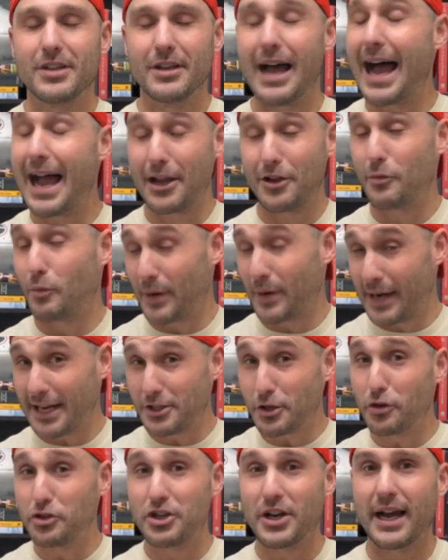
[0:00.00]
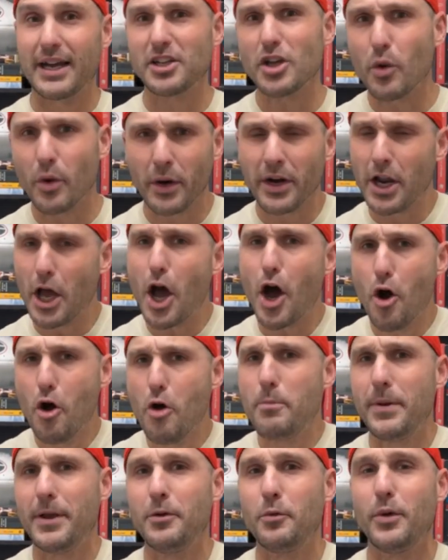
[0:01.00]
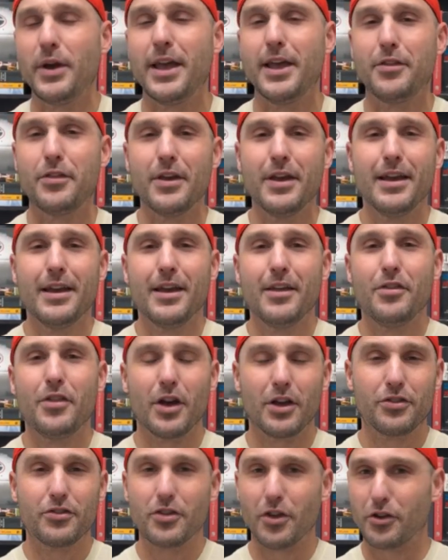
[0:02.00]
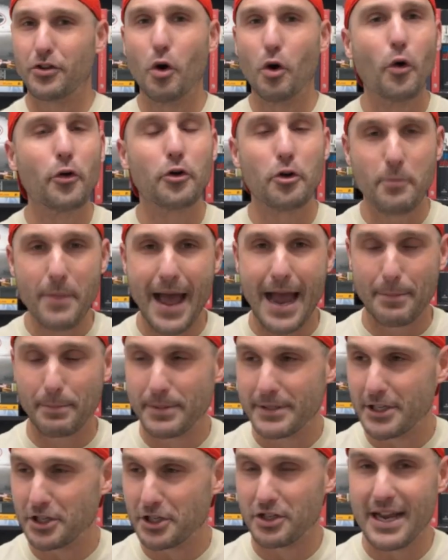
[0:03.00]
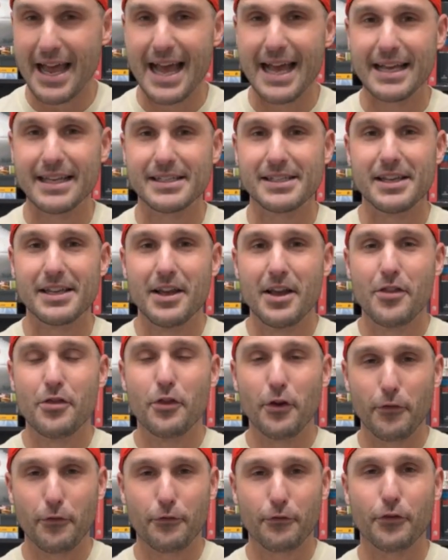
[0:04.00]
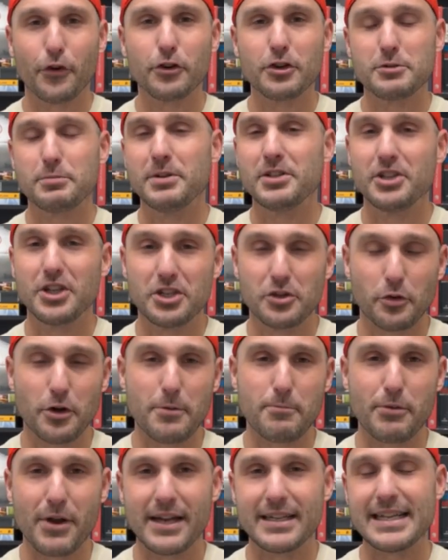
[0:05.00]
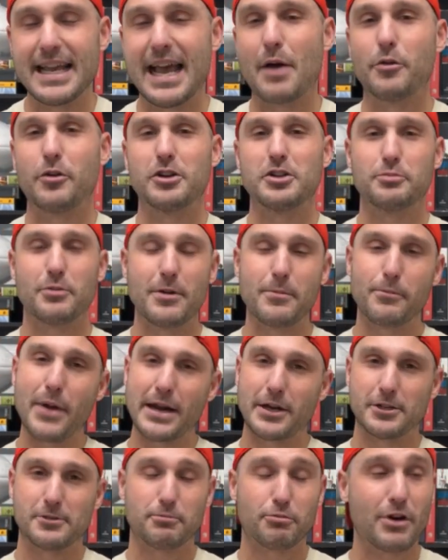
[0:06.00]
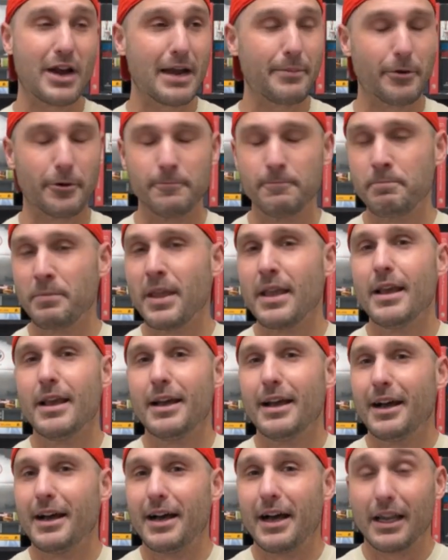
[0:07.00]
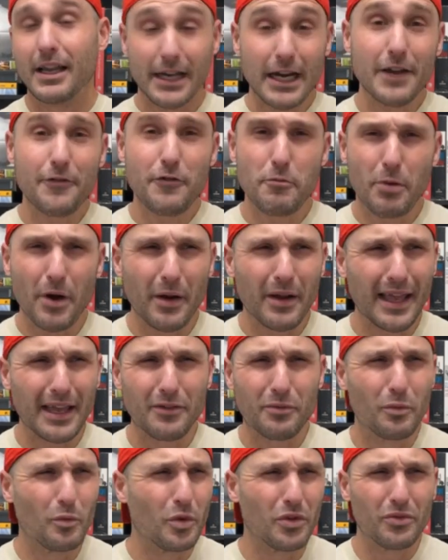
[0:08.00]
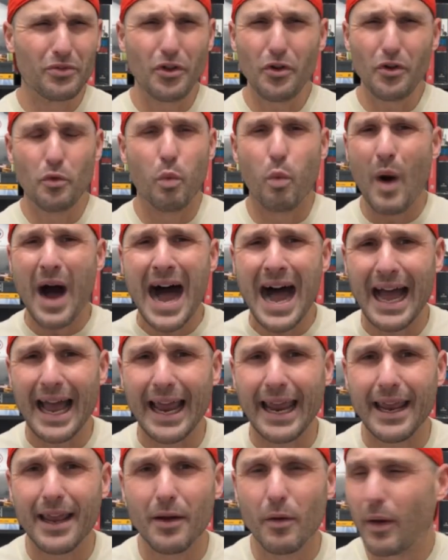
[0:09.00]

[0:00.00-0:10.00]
I told you guys, we're going to open with the quarterback position as the first position we're going to break down with our spring practice primer, a lot of you probably like, well, dude, why?